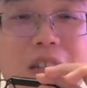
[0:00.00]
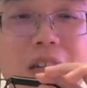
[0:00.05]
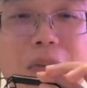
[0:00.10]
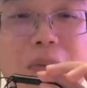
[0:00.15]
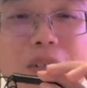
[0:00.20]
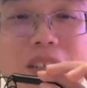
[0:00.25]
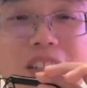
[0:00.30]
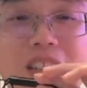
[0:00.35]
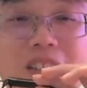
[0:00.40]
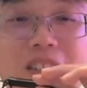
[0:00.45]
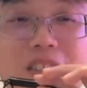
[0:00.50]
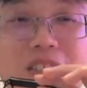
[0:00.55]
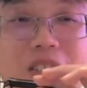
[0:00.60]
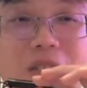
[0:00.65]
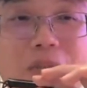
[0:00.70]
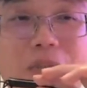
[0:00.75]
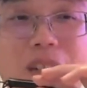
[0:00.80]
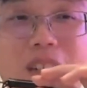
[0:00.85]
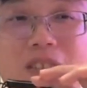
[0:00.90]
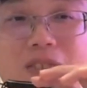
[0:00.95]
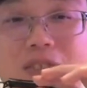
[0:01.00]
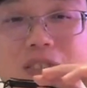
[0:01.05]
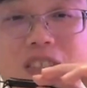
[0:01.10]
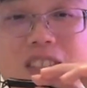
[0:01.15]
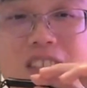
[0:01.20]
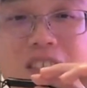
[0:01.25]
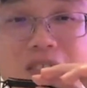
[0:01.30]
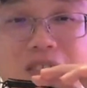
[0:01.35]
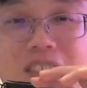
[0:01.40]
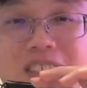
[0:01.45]
taper equation, but
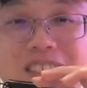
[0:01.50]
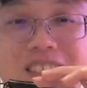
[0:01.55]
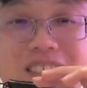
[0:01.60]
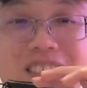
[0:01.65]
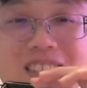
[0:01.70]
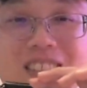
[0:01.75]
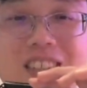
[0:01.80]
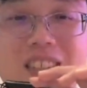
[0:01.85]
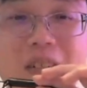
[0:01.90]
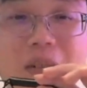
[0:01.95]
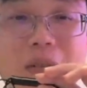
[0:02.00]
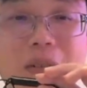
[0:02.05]
for different